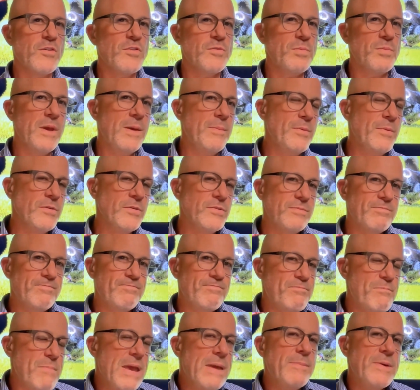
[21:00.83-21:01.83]
people
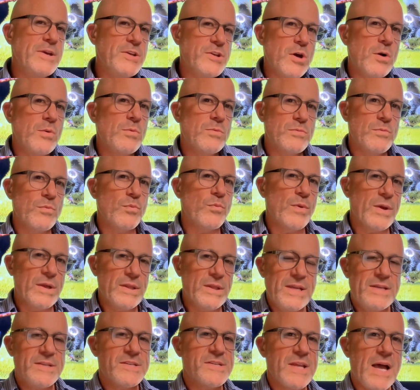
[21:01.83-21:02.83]
maybe don't really
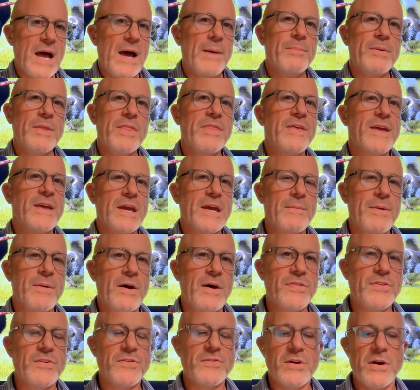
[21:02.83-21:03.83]
stop and think about
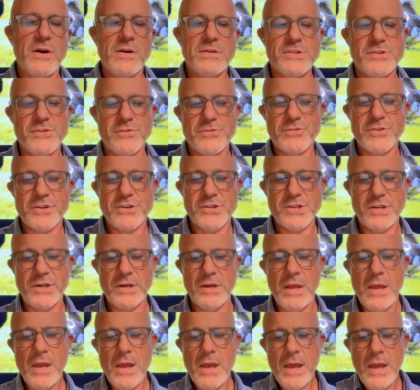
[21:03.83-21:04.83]
their dog's nutrition.
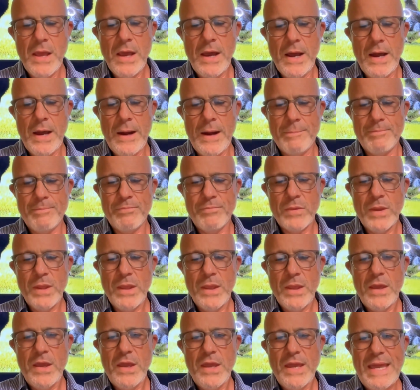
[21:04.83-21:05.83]

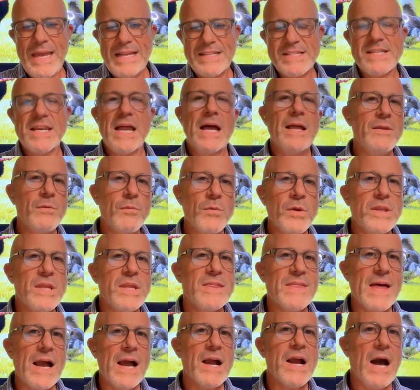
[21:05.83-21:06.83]
It's not really
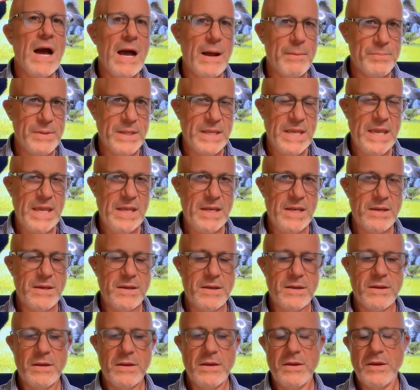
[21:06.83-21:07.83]
that complicated.
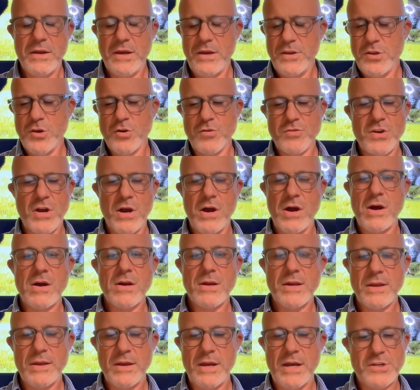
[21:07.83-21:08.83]
A
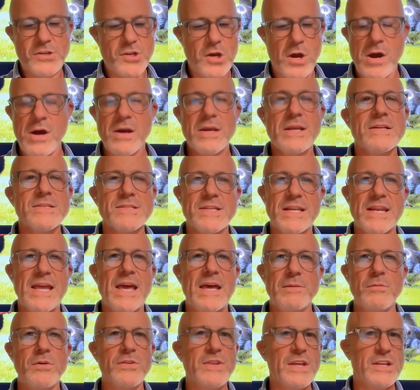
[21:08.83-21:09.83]
dog is an
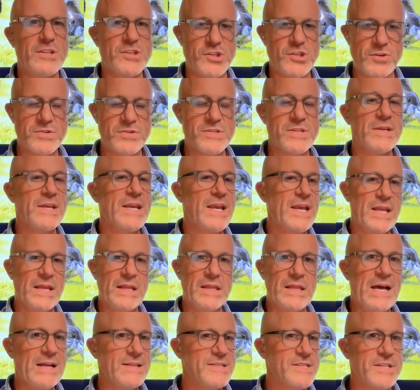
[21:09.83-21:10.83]
animal that's used to eating
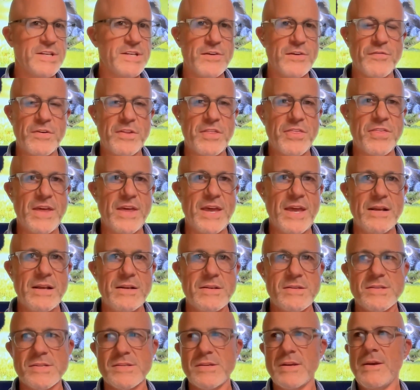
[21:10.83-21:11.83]
lots of different
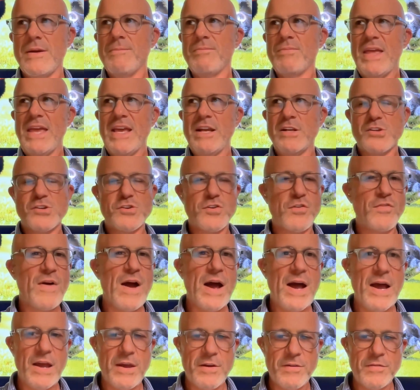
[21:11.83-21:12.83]
things. They could
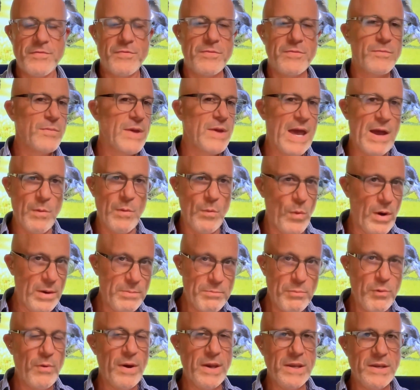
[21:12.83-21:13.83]
survive at one
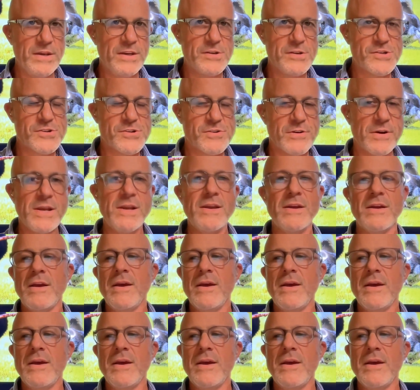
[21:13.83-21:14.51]
point in history